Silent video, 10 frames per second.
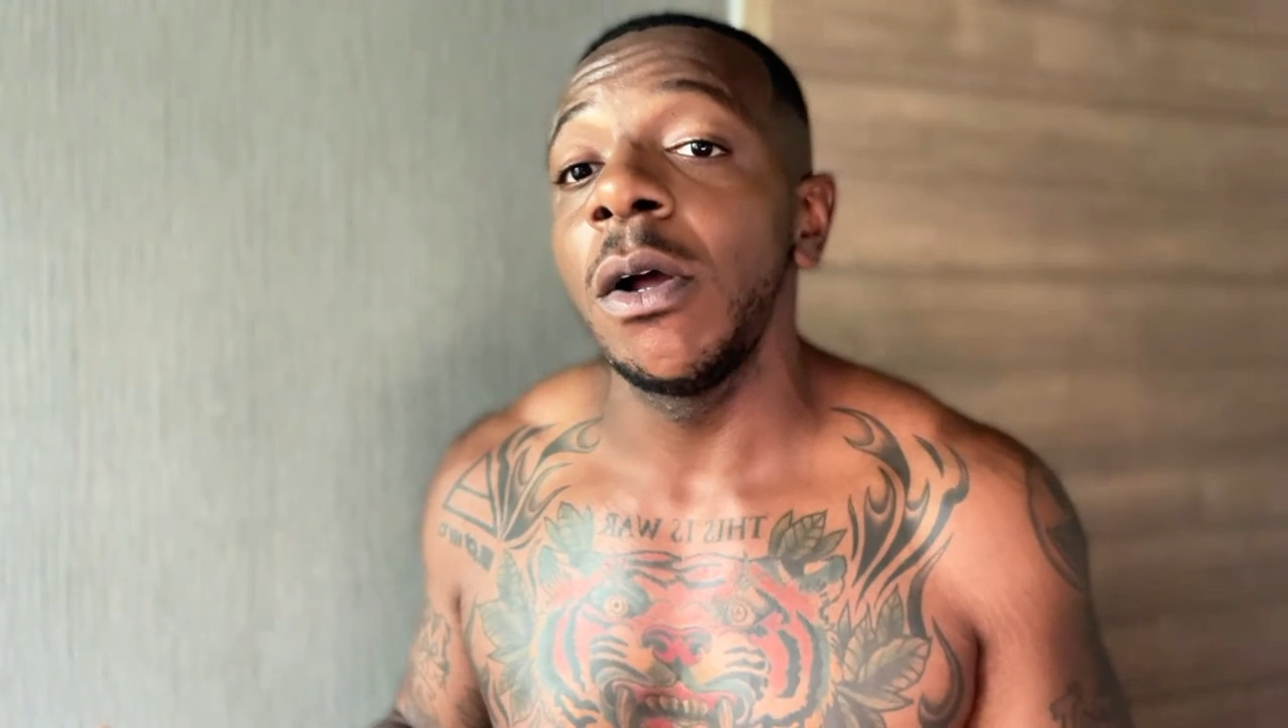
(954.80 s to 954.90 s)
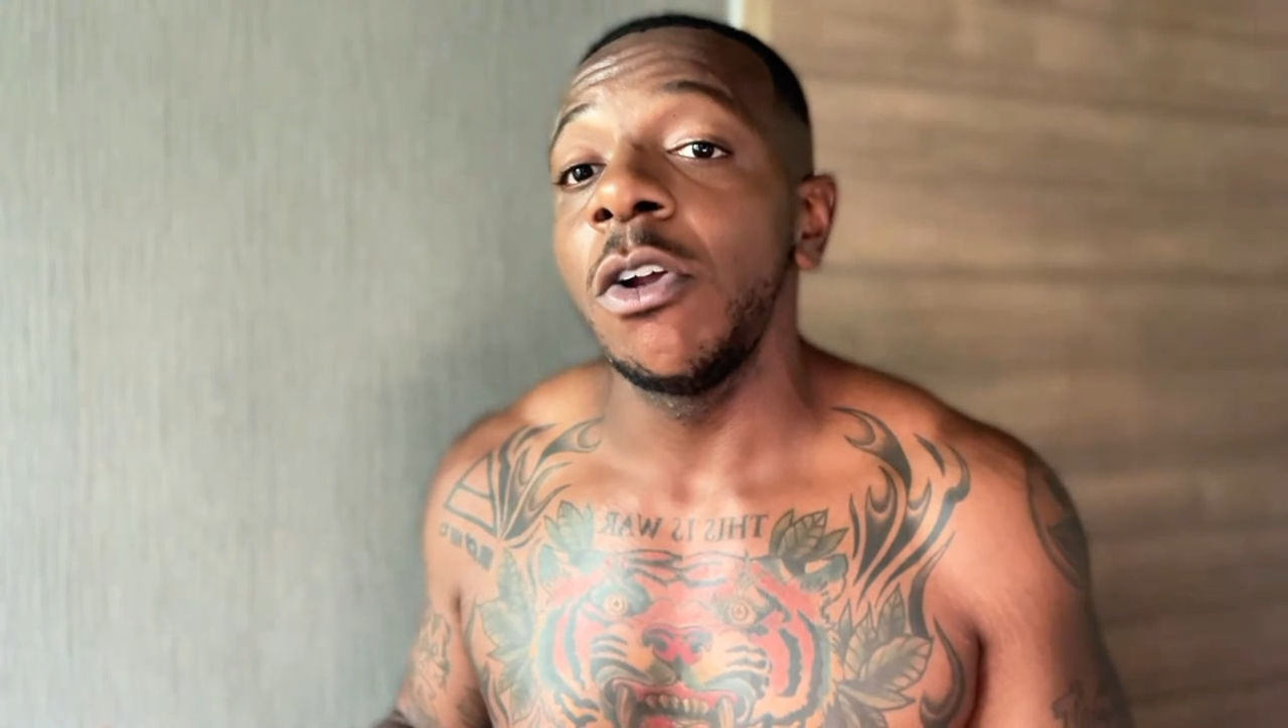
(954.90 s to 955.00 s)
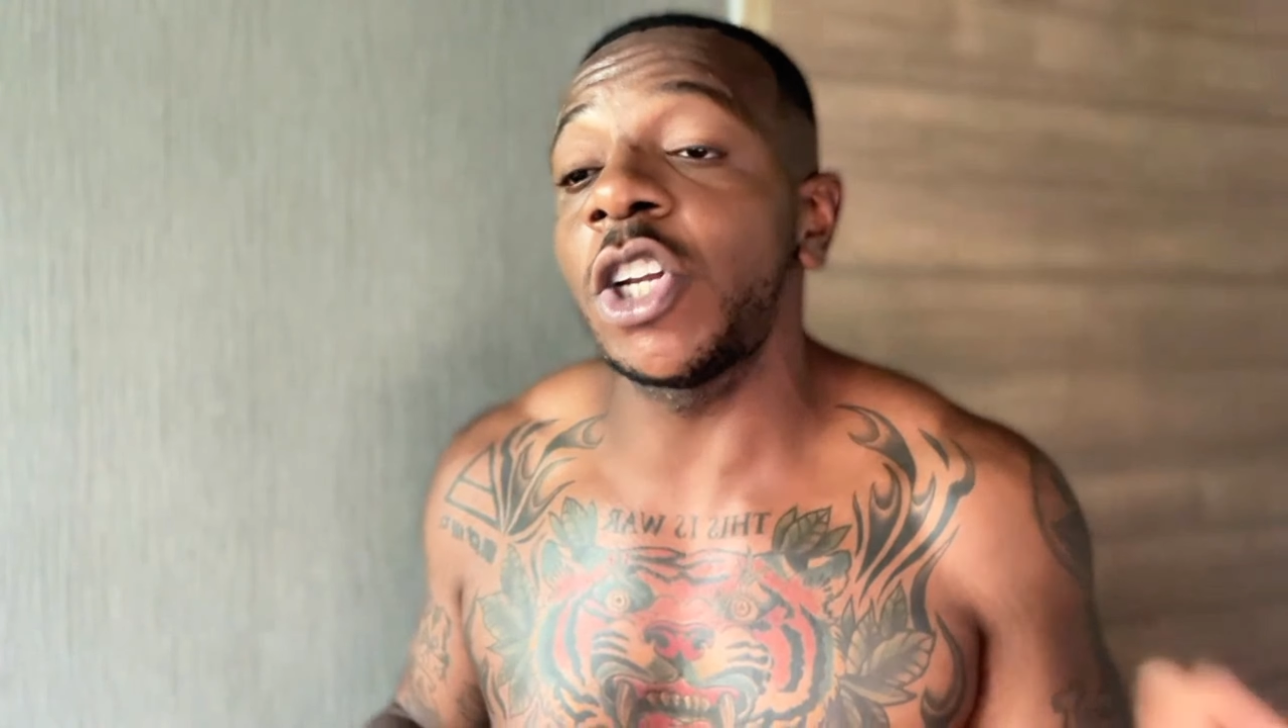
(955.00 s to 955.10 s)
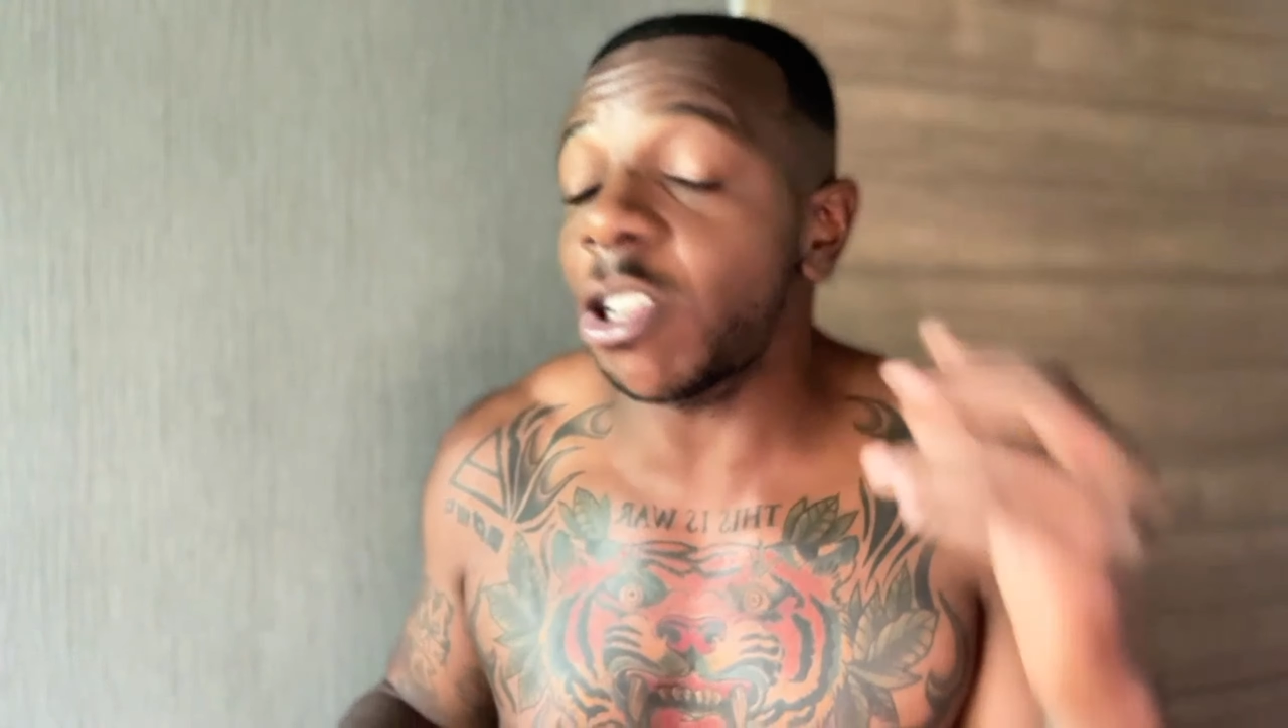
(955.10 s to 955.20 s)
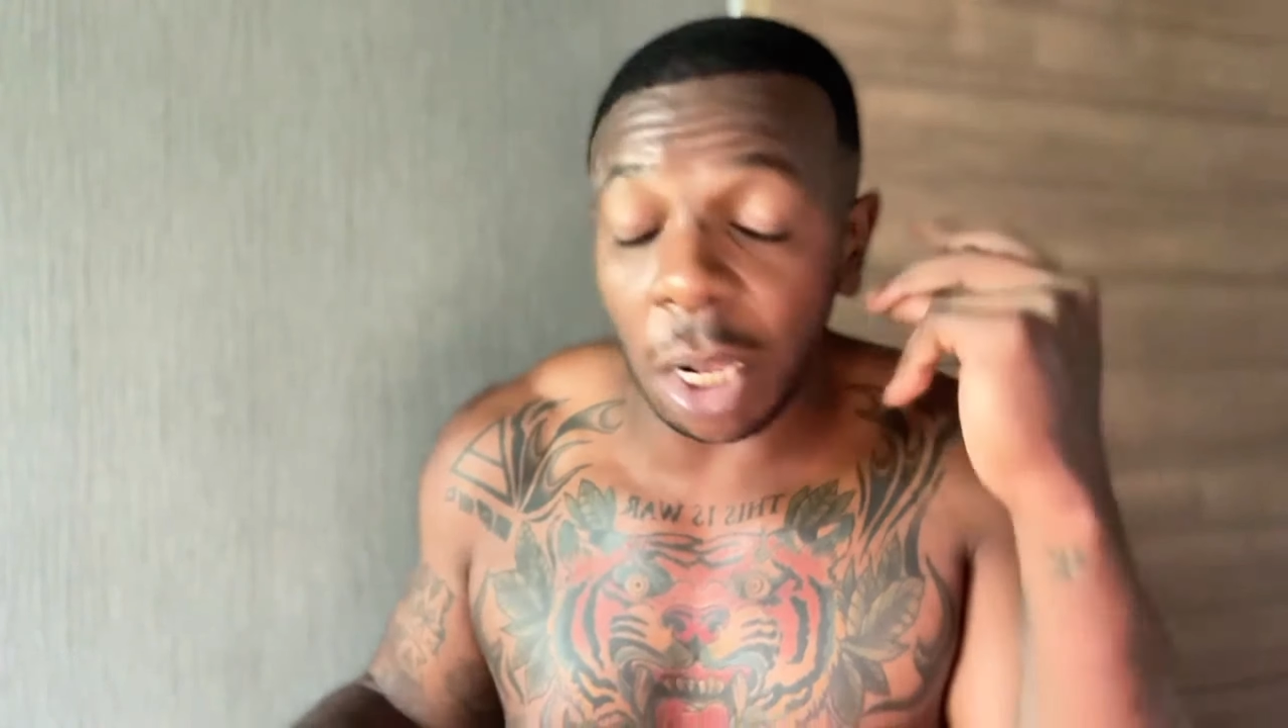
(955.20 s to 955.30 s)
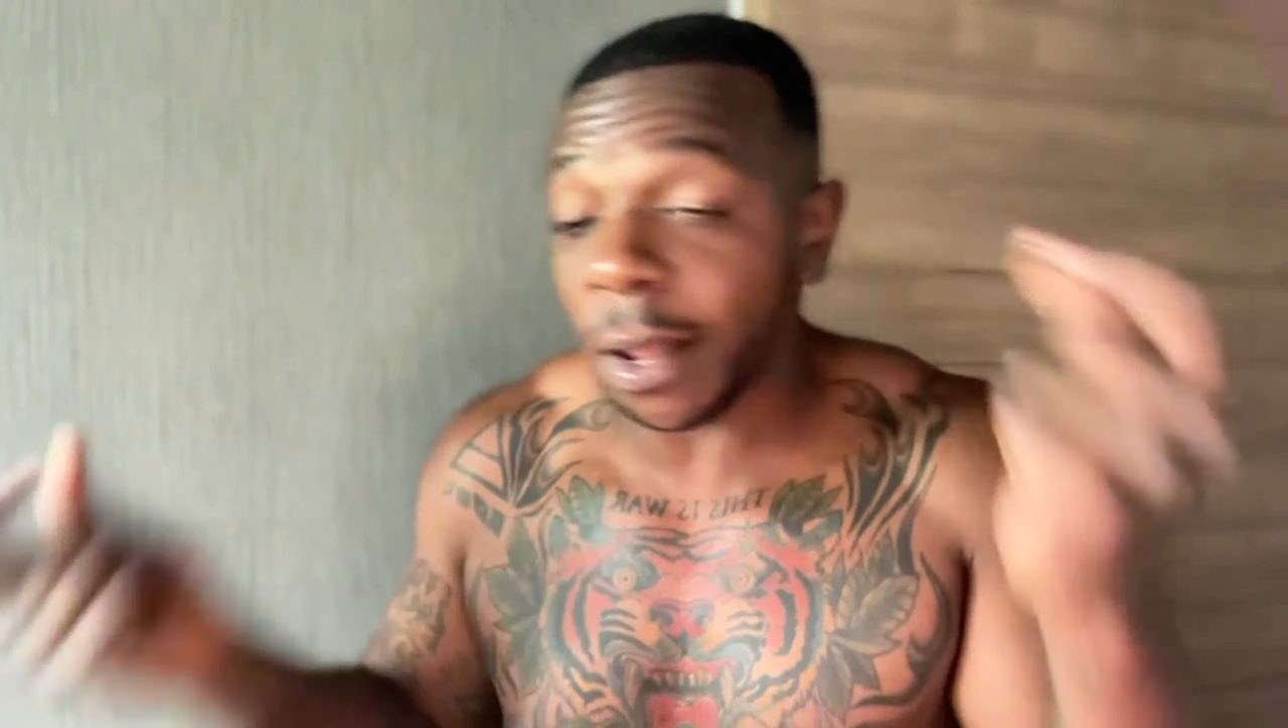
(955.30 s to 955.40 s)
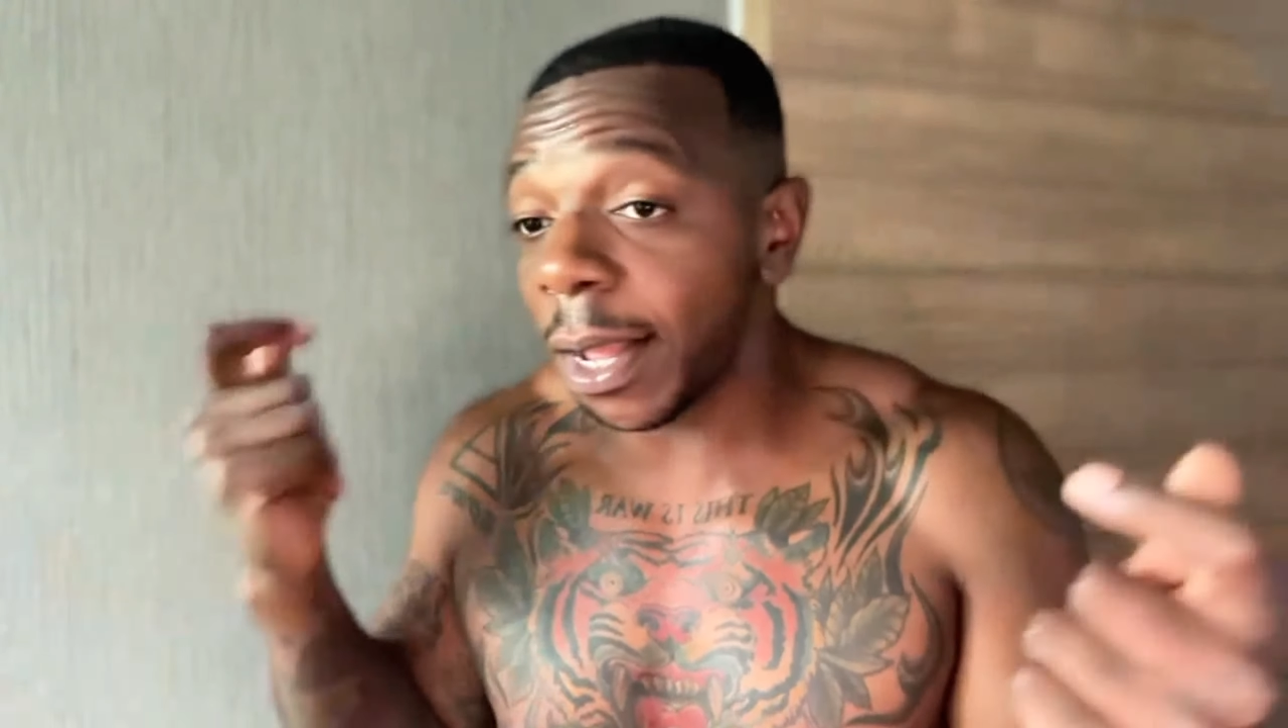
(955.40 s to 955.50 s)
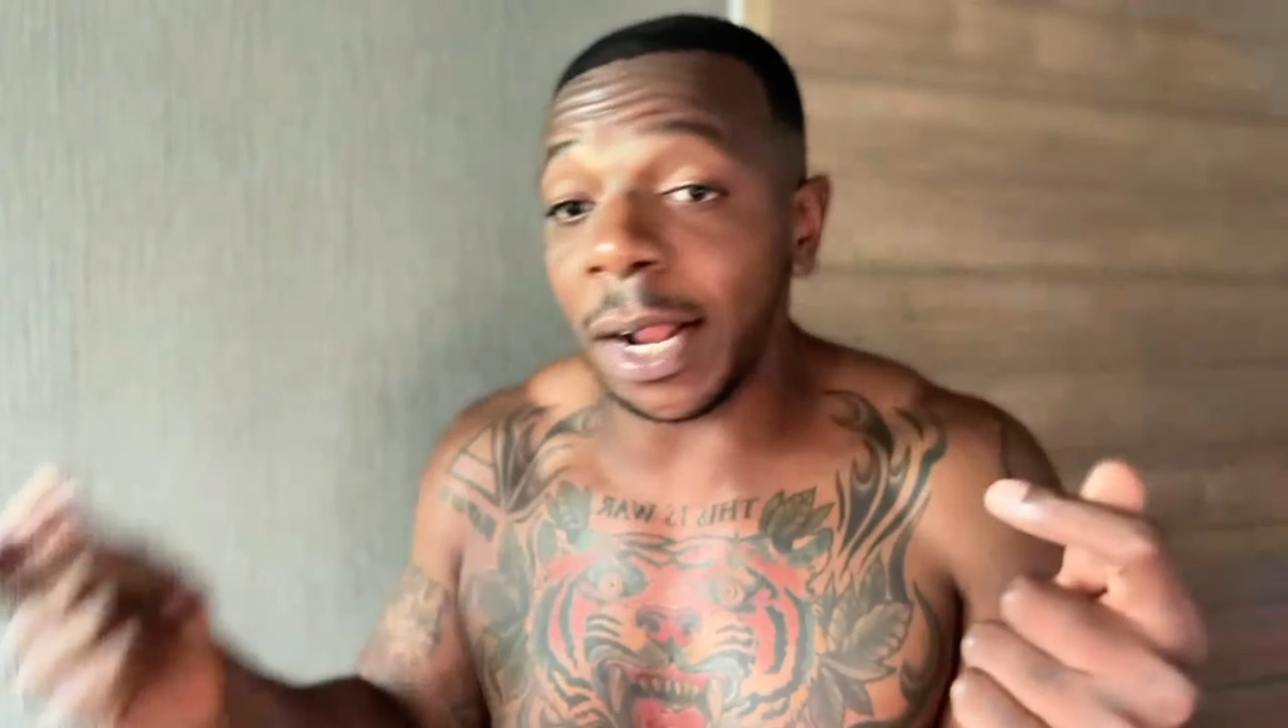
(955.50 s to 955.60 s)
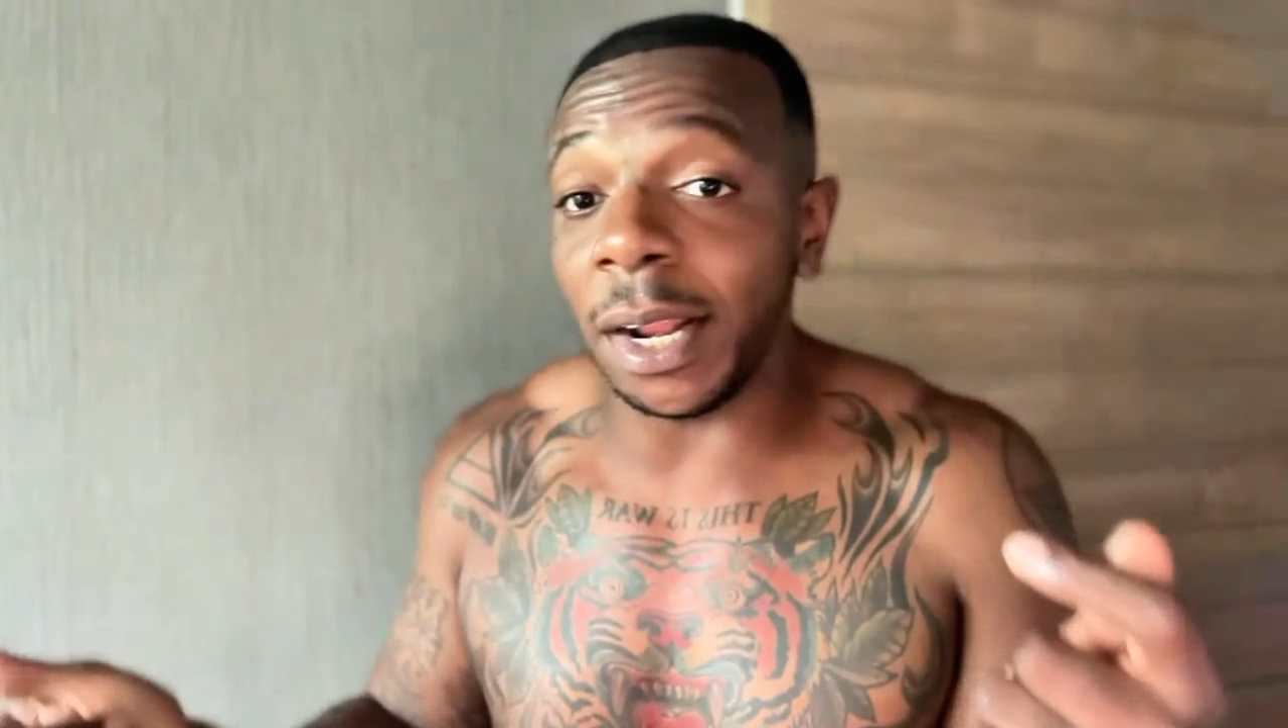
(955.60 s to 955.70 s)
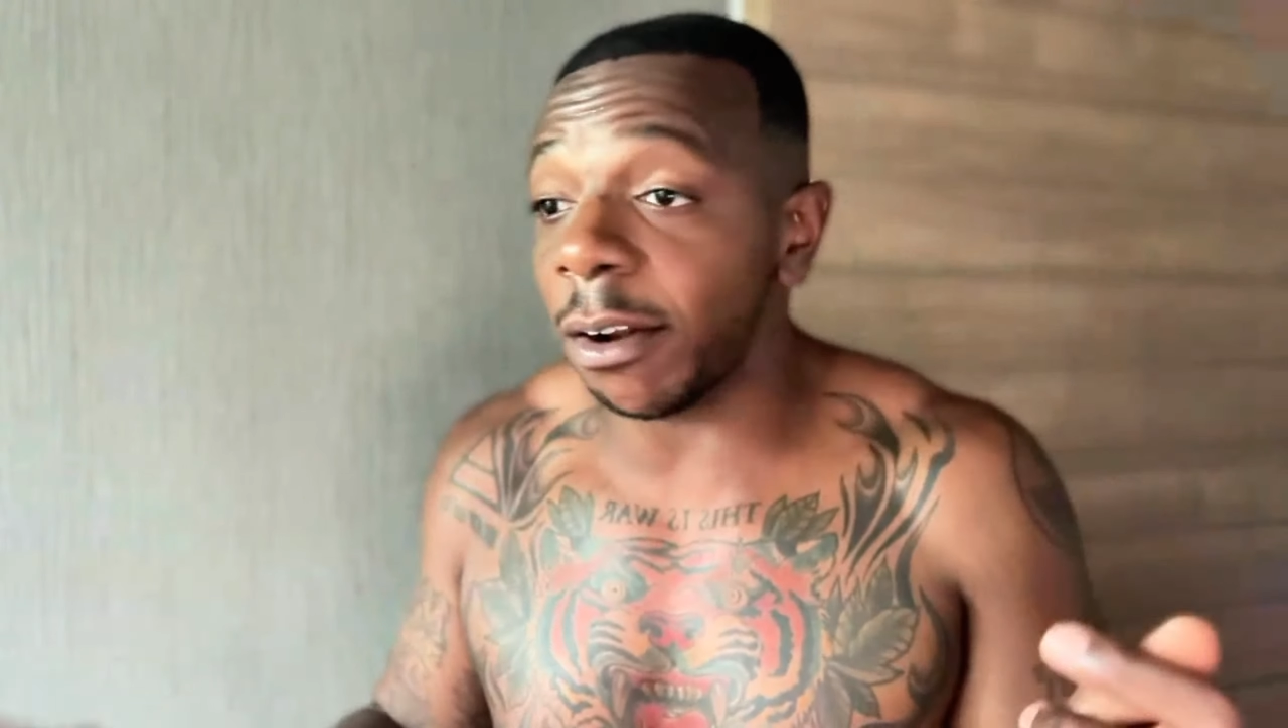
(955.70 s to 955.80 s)
Just
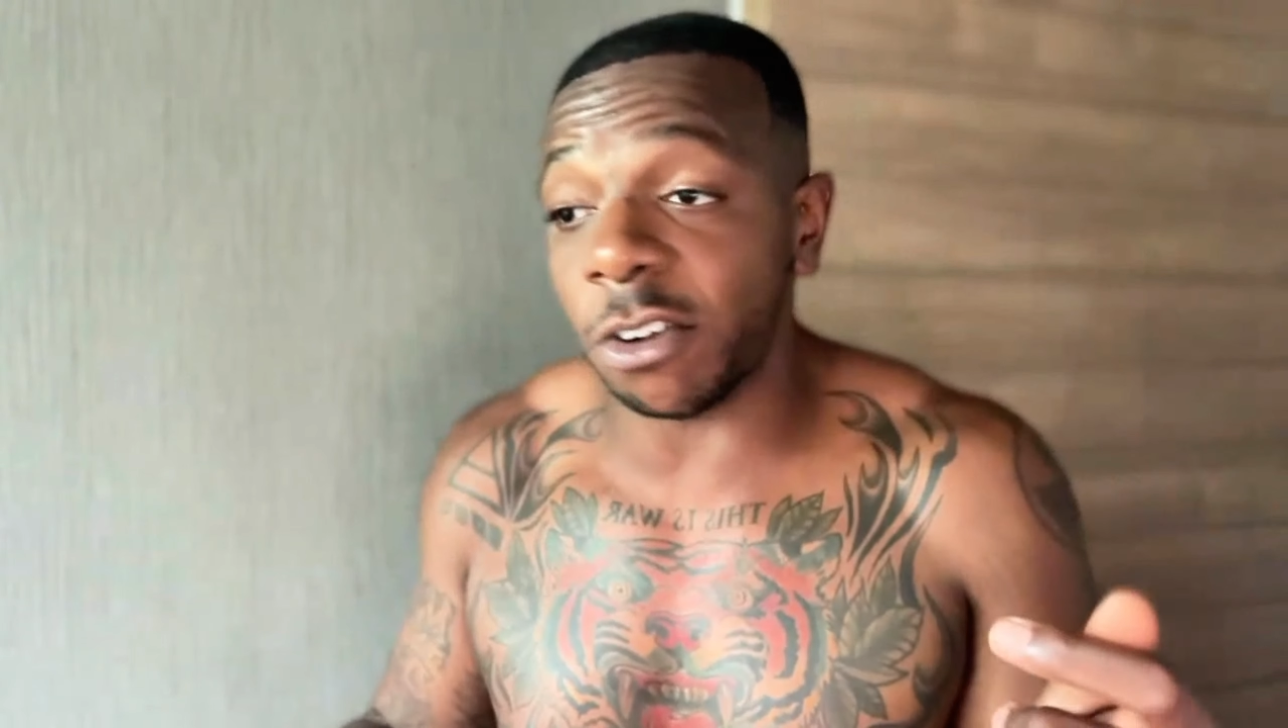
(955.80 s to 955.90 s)
click,